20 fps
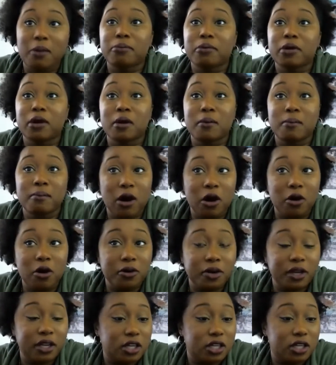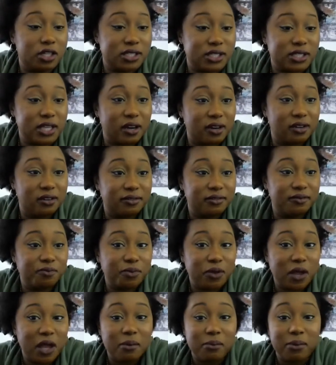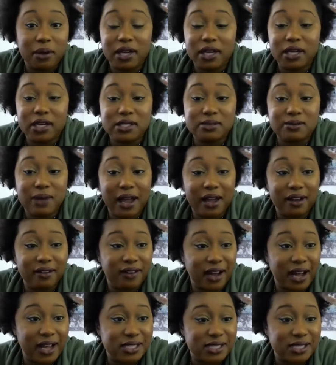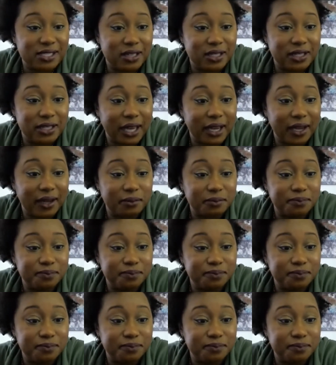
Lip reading: promoting yourself. But here's my advice on that.